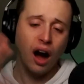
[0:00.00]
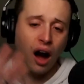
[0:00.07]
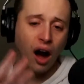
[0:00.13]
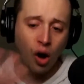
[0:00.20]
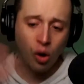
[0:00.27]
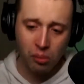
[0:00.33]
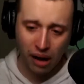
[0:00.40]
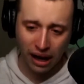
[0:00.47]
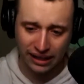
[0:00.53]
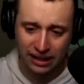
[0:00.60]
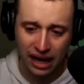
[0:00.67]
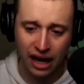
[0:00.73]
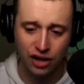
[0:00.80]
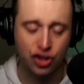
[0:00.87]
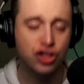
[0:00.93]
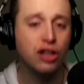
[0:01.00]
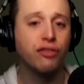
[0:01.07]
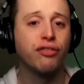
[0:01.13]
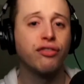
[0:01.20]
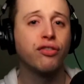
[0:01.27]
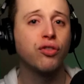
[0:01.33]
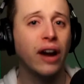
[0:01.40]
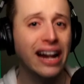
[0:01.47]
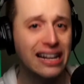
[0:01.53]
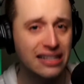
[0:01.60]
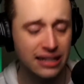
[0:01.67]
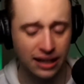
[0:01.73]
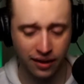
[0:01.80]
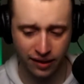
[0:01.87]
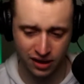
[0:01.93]
Oh my gosh, the
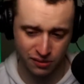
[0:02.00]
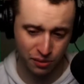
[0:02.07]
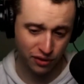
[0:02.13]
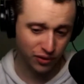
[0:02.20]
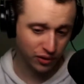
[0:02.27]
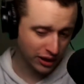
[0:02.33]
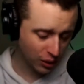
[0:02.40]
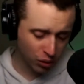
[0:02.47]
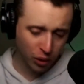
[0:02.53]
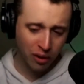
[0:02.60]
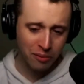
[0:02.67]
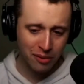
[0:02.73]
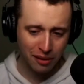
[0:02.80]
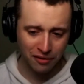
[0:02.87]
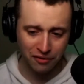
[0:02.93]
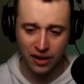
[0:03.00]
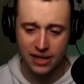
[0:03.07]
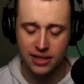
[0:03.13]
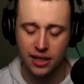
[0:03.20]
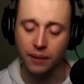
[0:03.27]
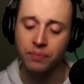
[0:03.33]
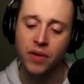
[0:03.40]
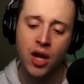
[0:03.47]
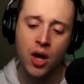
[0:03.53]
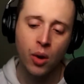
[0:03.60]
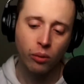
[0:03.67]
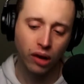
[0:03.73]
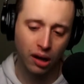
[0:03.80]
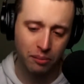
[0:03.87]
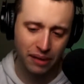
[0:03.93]
phrasing on that is beautiful. Now, what do I mean by phrasing?
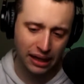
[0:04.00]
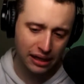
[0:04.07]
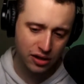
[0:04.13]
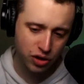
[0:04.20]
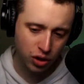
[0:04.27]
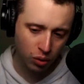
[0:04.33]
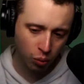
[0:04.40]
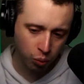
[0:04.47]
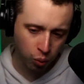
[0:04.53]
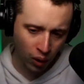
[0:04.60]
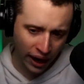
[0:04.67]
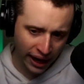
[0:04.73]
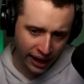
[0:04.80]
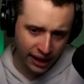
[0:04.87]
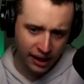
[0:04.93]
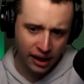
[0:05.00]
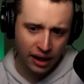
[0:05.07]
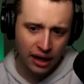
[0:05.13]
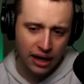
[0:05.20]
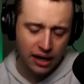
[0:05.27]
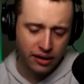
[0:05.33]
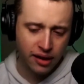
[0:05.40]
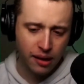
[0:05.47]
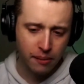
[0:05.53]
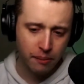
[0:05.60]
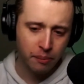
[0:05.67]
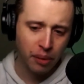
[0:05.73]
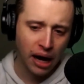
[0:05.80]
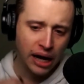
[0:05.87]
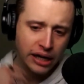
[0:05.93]
What I mean is the way
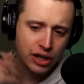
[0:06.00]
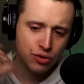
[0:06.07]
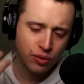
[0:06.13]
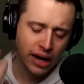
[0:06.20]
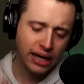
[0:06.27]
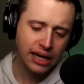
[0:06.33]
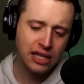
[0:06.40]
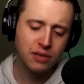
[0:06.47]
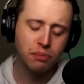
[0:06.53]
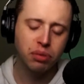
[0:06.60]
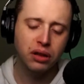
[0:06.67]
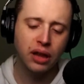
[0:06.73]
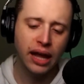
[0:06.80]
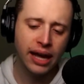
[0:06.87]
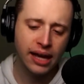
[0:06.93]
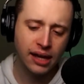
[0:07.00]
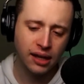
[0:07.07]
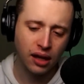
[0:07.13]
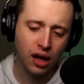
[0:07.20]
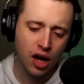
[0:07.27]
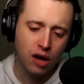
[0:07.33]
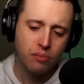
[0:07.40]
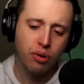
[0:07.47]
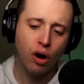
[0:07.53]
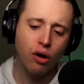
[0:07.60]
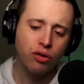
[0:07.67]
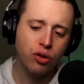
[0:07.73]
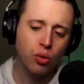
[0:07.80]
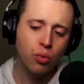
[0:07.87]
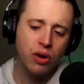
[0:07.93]
that Bonnie Raitt is playing
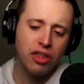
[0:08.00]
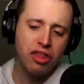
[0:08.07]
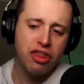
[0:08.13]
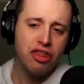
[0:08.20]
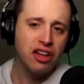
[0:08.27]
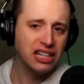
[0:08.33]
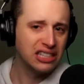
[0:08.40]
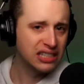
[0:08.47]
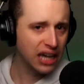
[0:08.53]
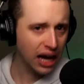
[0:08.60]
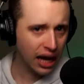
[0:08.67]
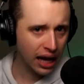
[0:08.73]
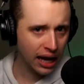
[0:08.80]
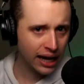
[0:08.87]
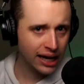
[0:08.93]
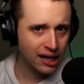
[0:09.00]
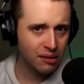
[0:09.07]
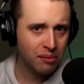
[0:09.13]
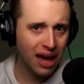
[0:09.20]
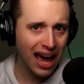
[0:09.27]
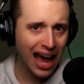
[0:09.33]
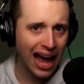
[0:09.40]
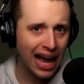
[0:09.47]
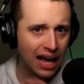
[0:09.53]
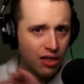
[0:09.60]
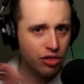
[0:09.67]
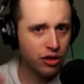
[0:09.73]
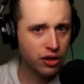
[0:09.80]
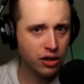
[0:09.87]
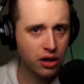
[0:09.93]
both with the time
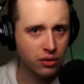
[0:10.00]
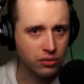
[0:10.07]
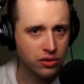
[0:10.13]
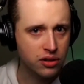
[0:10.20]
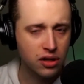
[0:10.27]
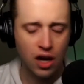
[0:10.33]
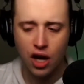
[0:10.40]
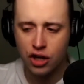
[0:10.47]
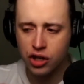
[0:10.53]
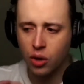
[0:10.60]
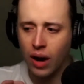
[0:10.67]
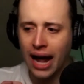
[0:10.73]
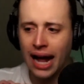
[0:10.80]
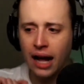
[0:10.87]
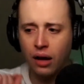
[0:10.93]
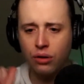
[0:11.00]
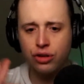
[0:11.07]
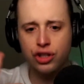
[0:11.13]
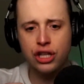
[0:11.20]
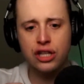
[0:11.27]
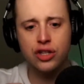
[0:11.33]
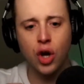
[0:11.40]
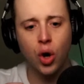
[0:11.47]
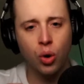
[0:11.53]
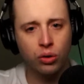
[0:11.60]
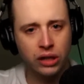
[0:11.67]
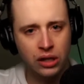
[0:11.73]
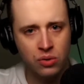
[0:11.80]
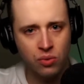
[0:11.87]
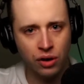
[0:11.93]
and the notes. So how she's
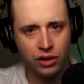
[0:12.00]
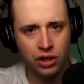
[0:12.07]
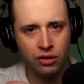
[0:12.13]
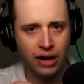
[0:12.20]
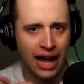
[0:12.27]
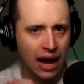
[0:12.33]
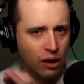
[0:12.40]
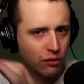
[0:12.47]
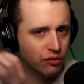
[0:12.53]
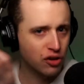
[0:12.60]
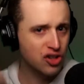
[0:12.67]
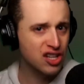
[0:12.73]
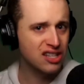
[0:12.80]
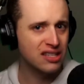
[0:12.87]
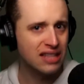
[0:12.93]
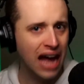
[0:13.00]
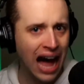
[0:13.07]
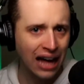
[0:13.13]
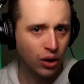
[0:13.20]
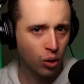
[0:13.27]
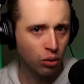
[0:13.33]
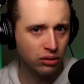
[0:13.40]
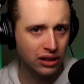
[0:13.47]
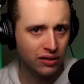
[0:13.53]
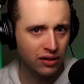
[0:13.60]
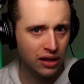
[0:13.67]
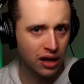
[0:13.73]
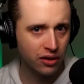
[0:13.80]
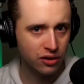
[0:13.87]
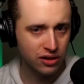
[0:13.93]
holding one note out versus not holding
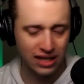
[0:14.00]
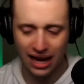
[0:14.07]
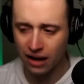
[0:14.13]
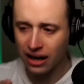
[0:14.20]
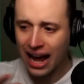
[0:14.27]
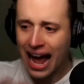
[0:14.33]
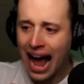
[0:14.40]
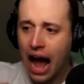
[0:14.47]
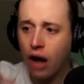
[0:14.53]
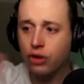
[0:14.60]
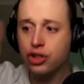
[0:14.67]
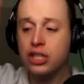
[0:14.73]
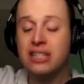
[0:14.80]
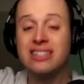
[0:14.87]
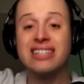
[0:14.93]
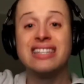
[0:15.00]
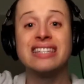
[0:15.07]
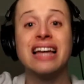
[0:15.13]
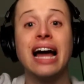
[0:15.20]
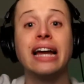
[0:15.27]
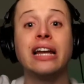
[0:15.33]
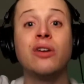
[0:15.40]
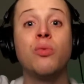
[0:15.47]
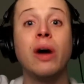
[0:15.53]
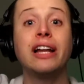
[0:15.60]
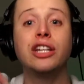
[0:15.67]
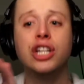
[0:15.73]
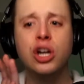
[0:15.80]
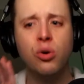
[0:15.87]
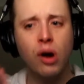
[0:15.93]
the others out, how she's deciding when
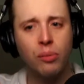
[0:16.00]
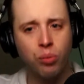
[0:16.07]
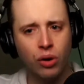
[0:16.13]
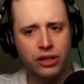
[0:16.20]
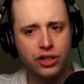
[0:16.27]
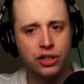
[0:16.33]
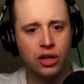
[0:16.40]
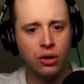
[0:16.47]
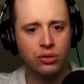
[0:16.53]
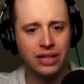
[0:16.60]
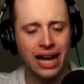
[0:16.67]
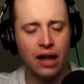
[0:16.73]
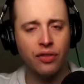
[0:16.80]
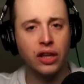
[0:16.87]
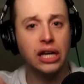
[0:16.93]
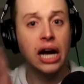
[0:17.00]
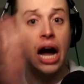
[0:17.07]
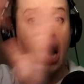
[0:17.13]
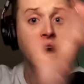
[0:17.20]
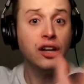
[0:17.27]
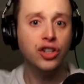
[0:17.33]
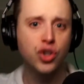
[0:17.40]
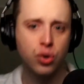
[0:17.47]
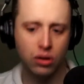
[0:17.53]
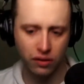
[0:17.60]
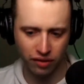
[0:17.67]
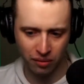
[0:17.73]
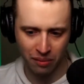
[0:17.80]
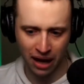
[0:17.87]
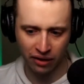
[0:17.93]
to go up, when to go down, the contour
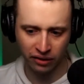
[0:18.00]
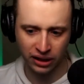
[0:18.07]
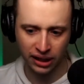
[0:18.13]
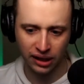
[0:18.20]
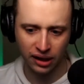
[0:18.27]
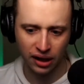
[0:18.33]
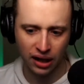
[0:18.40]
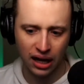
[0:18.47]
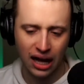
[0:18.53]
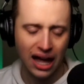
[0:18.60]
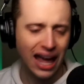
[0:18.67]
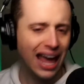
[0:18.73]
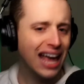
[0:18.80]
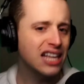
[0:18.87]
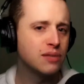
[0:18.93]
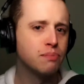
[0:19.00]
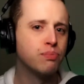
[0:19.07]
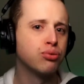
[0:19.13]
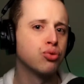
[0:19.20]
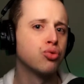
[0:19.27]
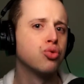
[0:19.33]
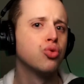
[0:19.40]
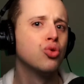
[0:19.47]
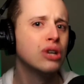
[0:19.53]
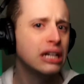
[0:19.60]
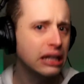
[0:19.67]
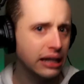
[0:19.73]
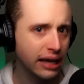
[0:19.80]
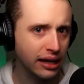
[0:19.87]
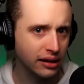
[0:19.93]
of the melody is
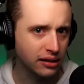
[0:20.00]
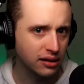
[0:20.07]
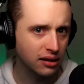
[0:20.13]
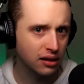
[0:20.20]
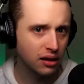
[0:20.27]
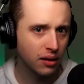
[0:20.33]
brilliant.